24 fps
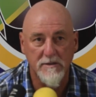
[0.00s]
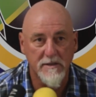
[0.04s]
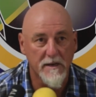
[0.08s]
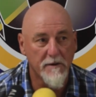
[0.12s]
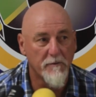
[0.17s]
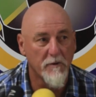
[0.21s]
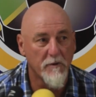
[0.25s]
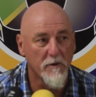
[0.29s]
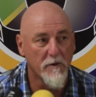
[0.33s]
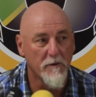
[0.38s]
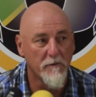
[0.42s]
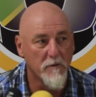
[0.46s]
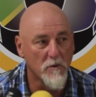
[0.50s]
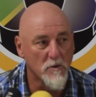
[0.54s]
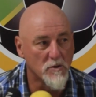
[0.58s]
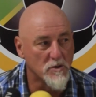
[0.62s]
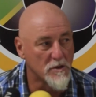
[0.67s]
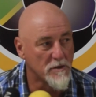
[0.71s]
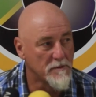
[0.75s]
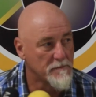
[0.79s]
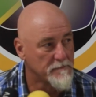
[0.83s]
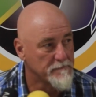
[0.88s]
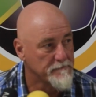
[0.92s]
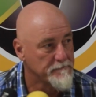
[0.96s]
thing for the
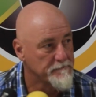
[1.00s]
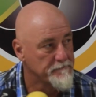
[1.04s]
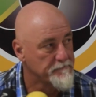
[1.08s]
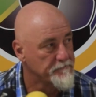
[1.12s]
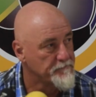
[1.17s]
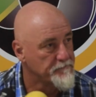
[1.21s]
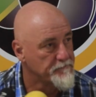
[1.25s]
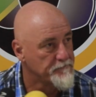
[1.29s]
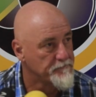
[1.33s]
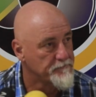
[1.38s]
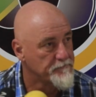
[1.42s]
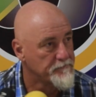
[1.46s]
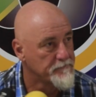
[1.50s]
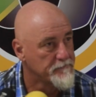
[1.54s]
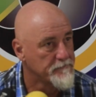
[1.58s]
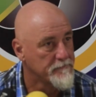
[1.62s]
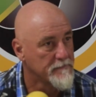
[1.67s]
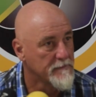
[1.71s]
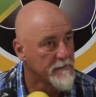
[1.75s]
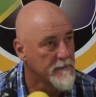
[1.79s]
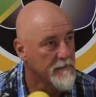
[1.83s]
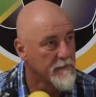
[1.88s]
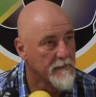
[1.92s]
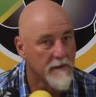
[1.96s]
future.
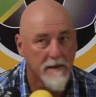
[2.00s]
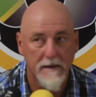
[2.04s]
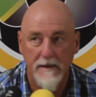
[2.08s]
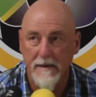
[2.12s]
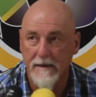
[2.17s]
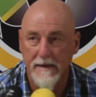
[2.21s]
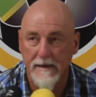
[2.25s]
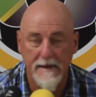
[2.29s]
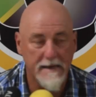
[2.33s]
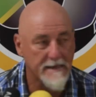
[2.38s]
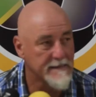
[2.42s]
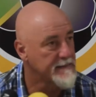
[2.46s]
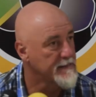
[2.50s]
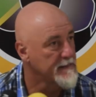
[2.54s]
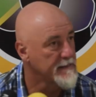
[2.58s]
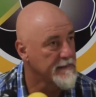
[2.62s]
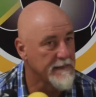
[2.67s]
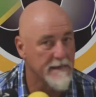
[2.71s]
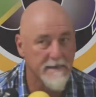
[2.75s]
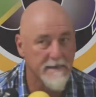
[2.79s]
Yes.